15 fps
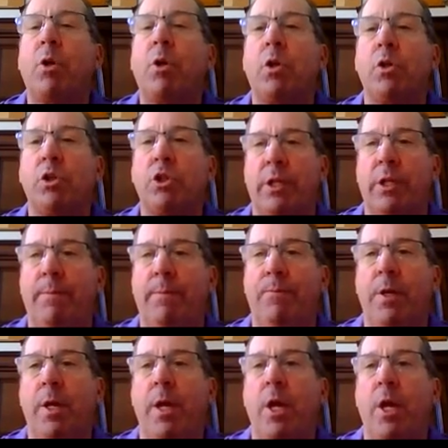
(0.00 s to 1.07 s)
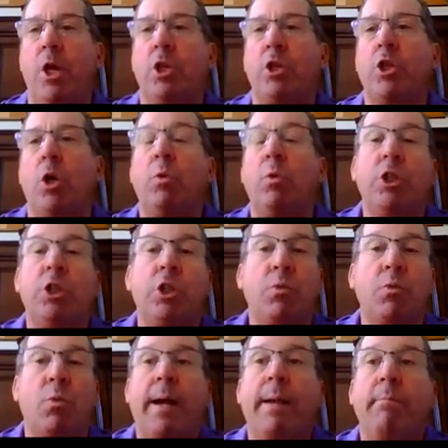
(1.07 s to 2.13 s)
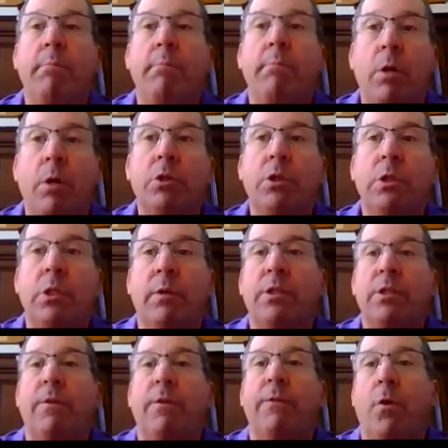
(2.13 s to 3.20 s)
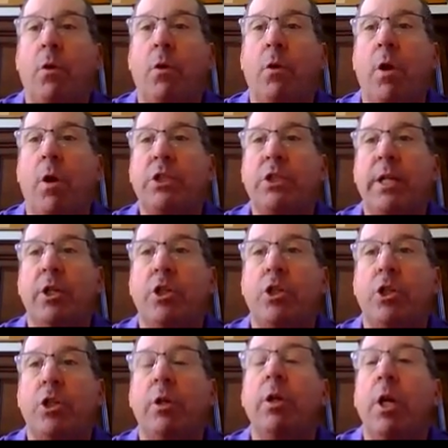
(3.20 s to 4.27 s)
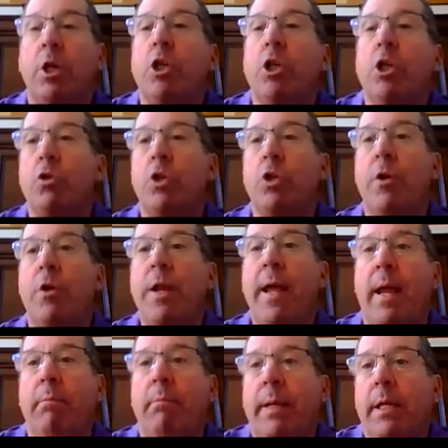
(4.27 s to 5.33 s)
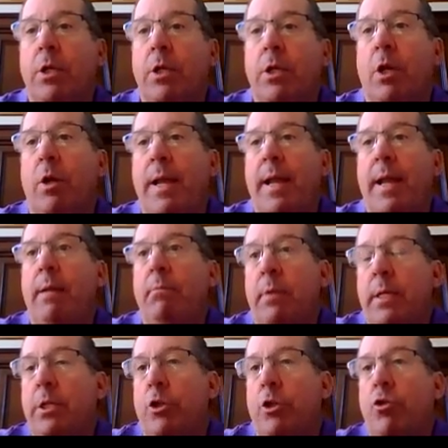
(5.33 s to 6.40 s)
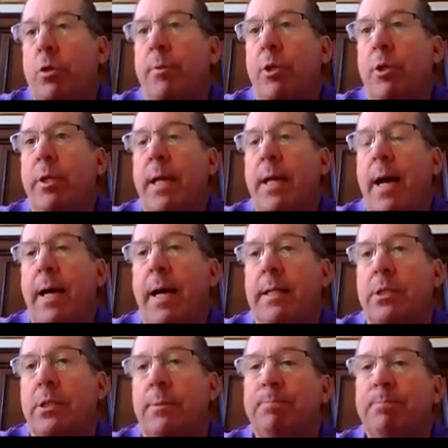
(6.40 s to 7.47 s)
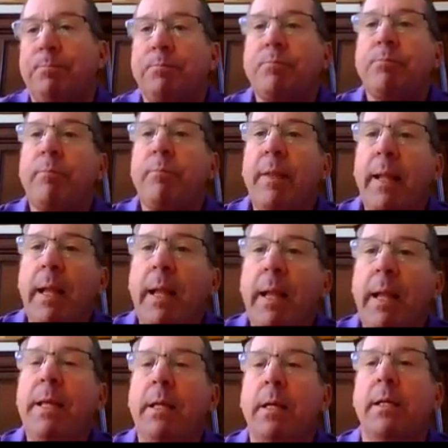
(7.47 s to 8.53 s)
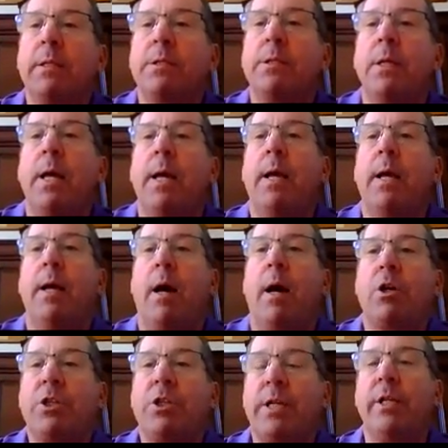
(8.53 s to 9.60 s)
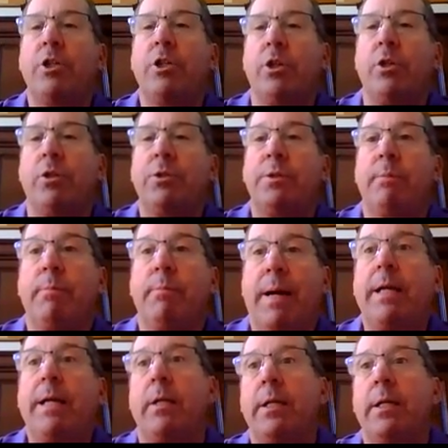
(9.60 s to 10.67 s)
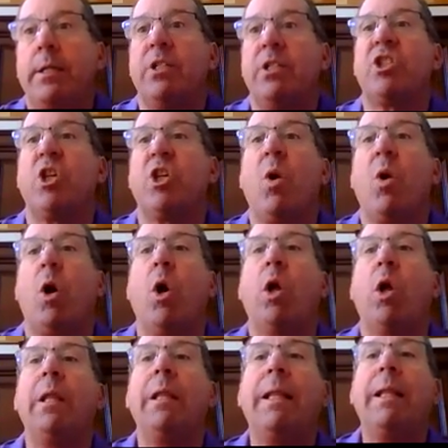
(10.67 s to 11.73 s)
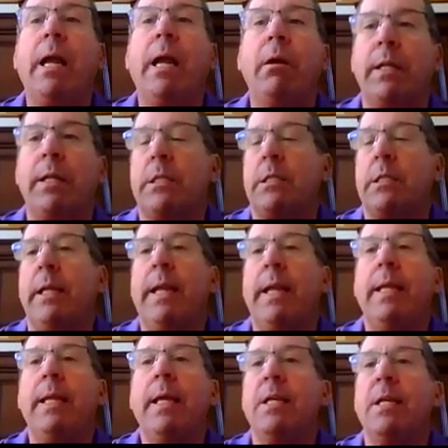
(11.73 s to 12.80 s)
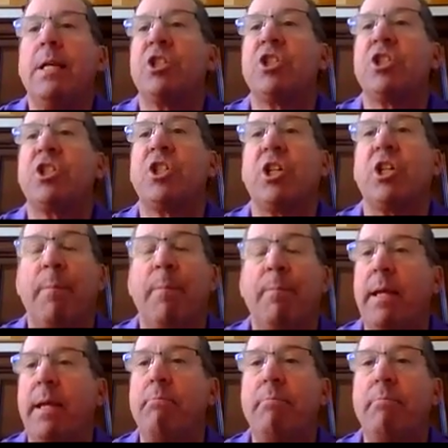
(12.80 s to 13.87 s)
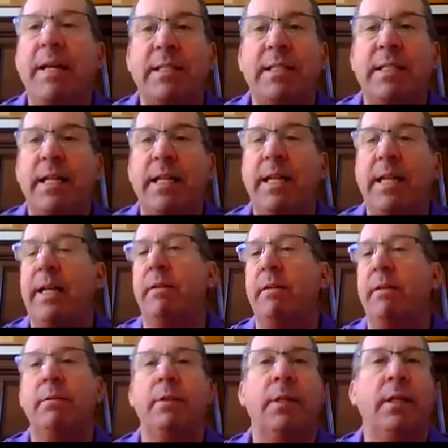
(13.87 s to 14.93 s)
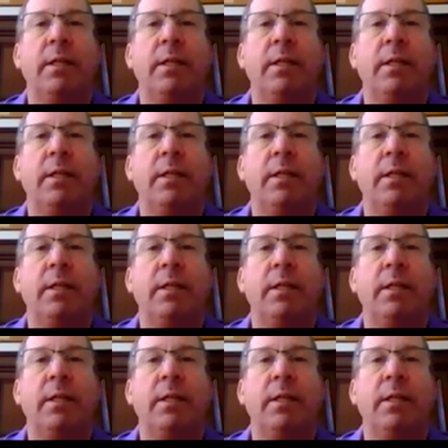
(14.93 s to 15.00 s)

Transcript: person. So, which is why most of us, for our signature, use our name, because our name is attributed to us. And because our signatures, in my case, is so hilariously sloppy and messy and